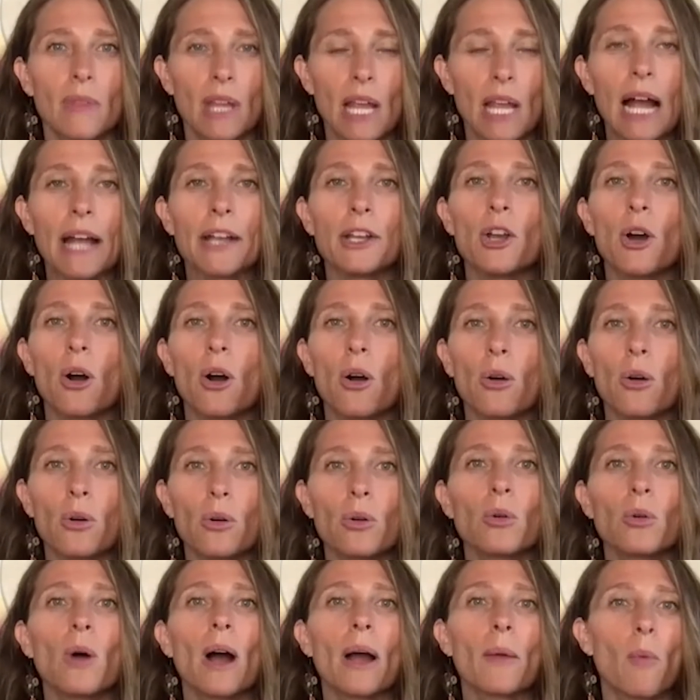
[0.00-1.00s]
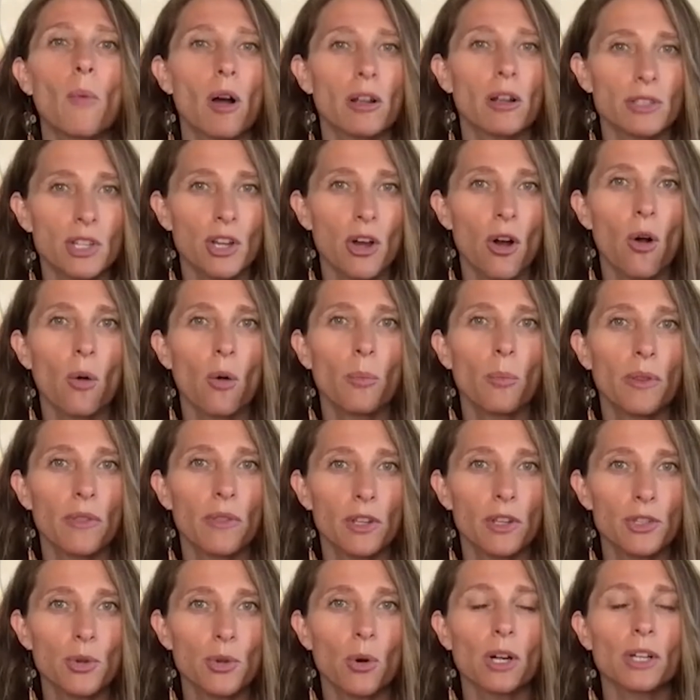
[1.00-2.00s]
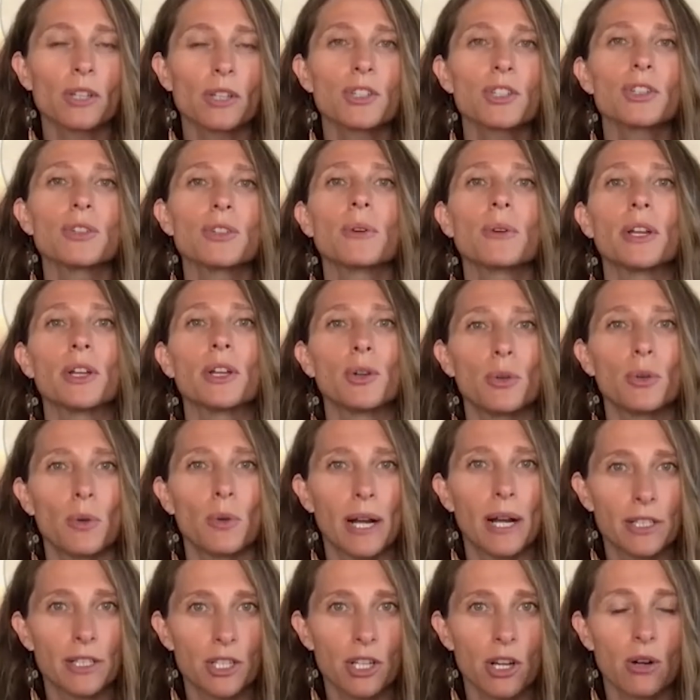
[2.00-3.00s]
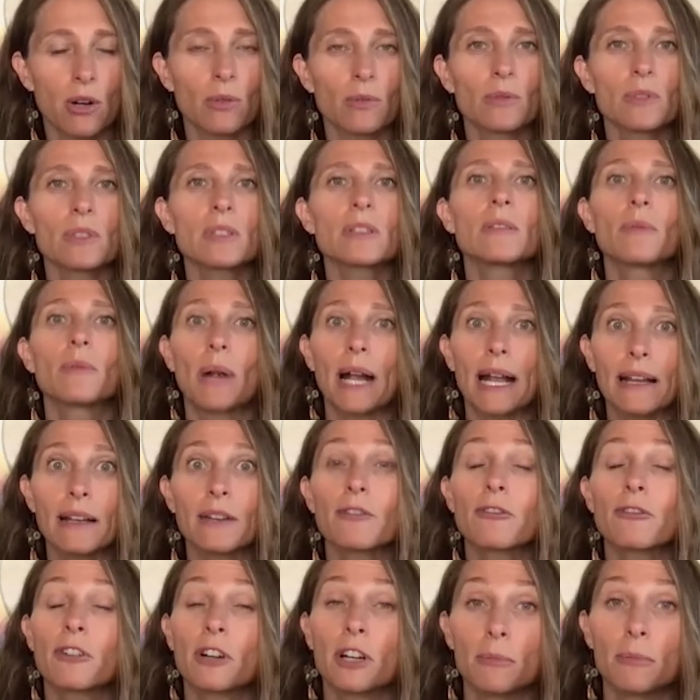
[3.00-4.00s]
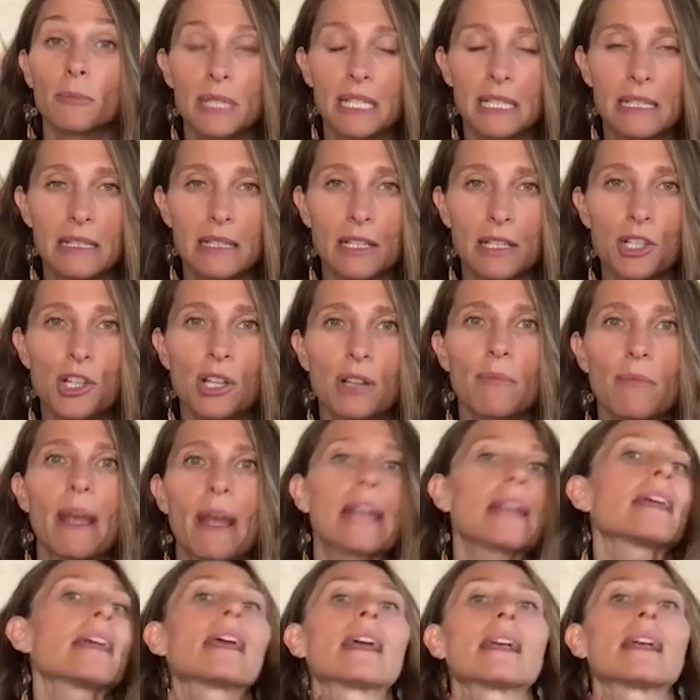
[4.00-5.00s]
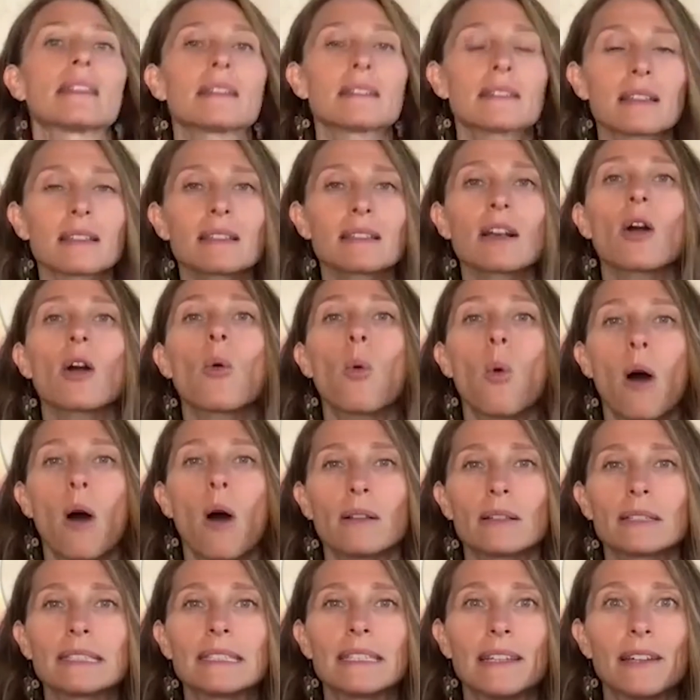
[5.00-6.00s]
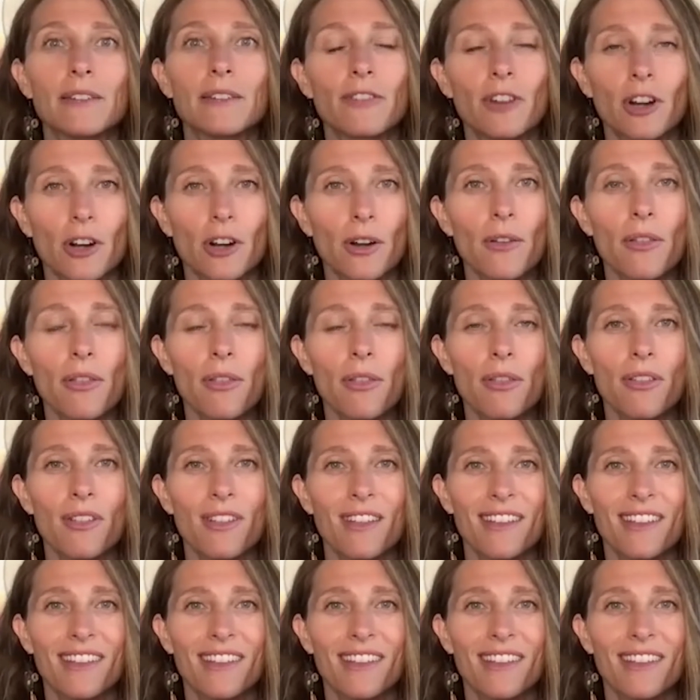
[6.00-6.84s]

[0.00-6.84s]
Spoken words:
I know who I want to open the door to and who I don't, right? Firm decision making. This is a quality of earth.